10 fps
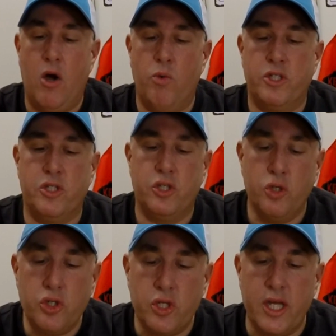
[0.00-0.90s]
which is
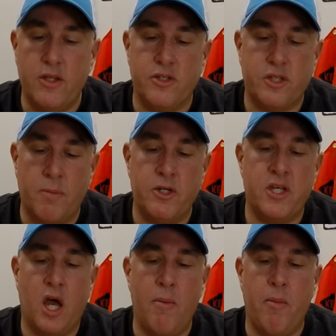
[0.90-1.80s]
usually in the
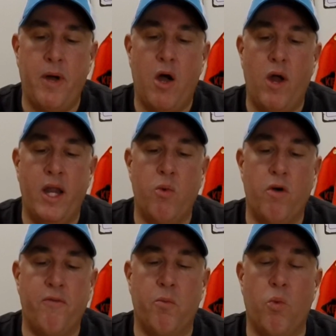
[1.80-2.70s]
summertime about
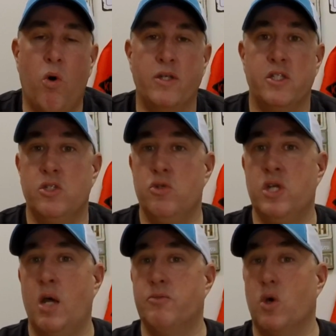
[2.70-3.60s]
anywhere from 1 to 2
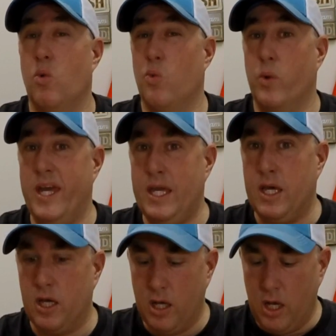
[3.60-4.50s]
times a
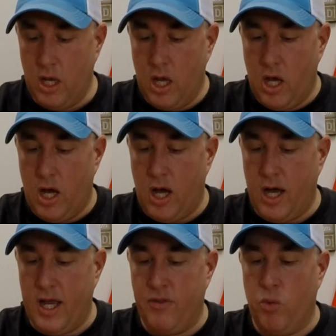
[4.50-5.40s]
week.
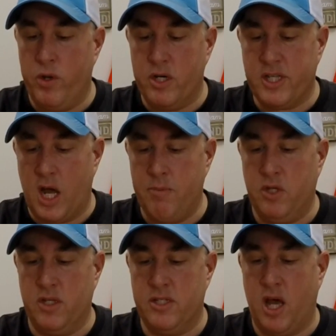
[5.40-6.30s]
In the wintertime,
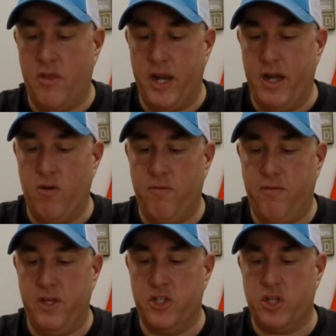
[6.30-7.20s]
you can tell that I don't
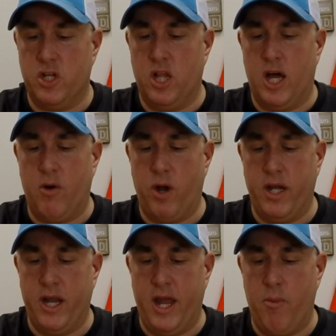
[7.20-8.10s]
fish a lot
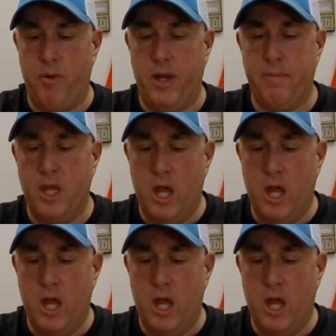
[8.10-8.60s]
right now, but